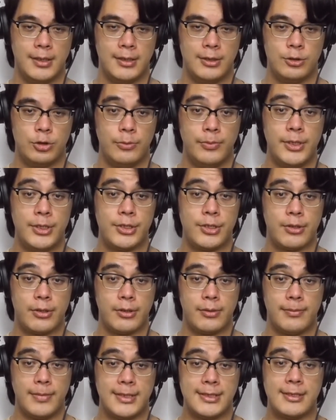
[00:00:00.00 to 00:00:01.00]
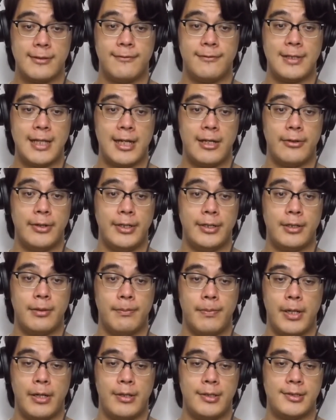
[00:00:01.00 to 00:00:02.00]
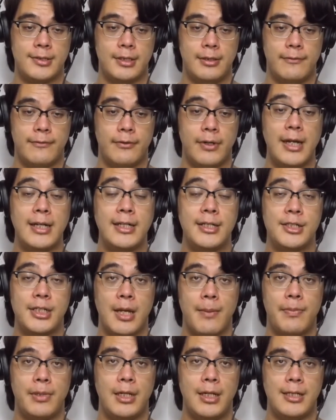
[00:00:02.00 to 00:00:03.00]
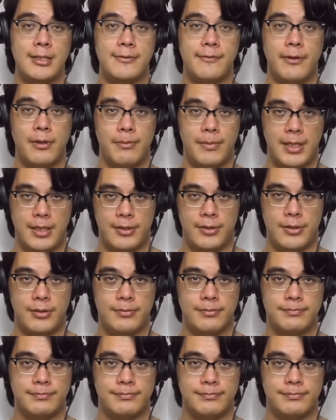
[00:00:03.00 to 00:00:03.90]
To be sure, it's a flattering comparison for any Japanese filmmaker.